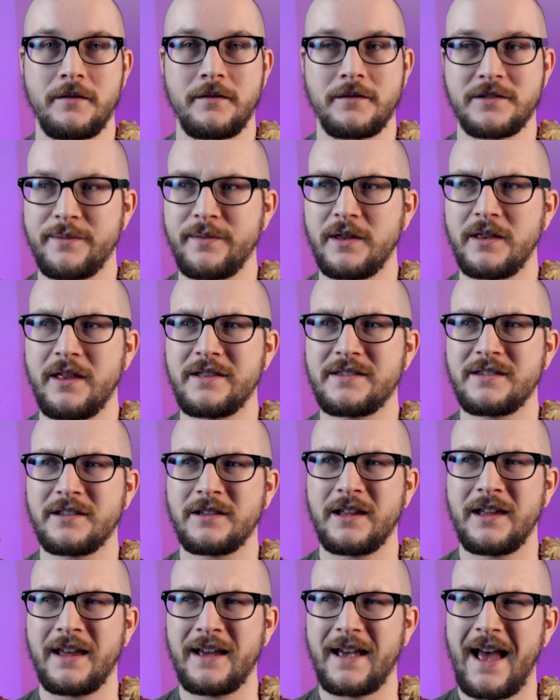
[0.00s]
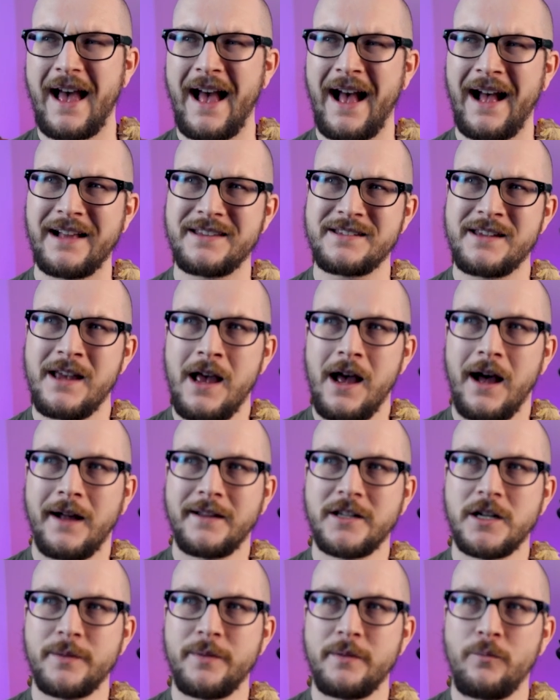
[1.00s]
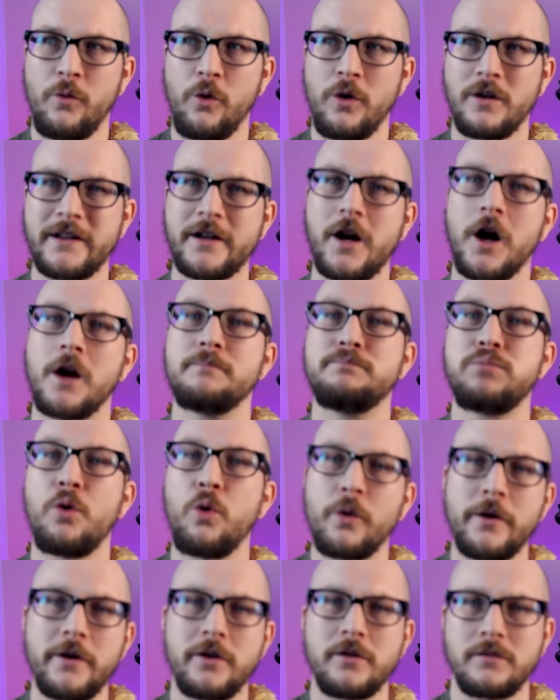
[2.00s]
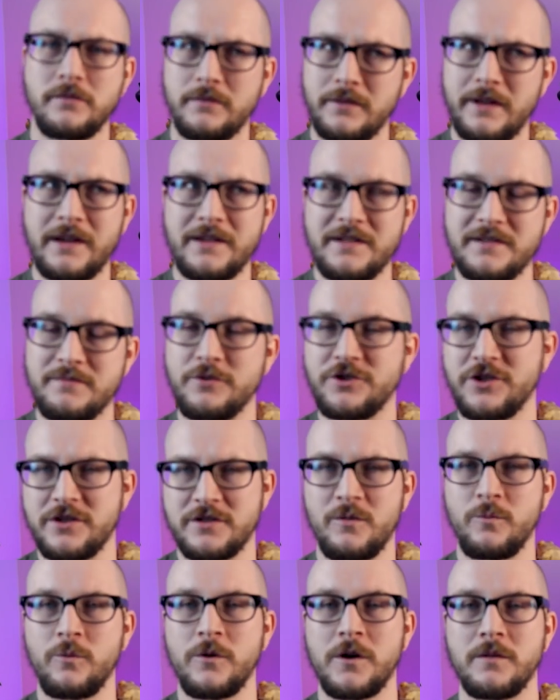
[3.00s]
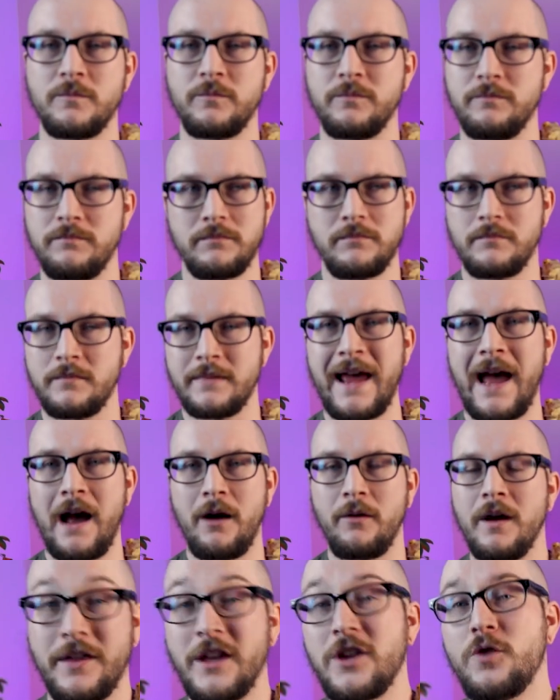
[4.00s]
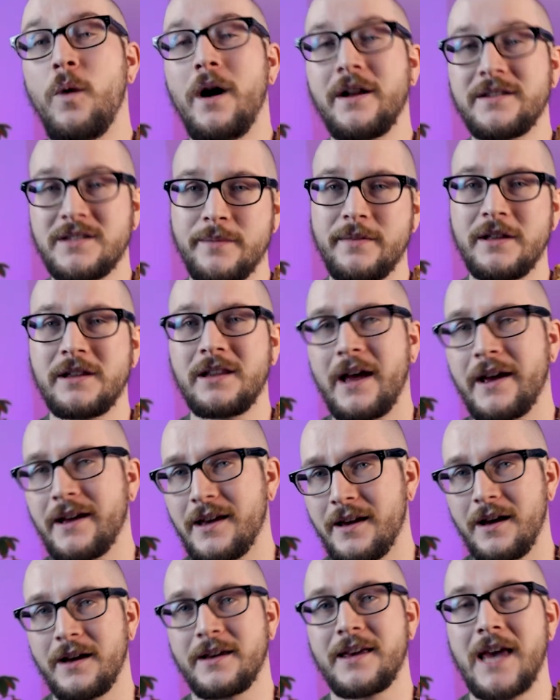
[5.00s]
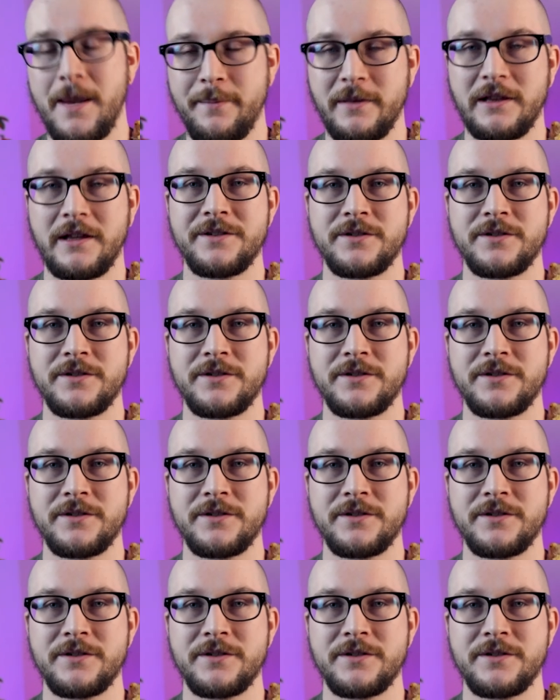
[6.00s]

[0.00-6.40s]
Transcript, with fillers: something that's like adds a little bit more like arborealness, which is a word now, then you want something like a caiman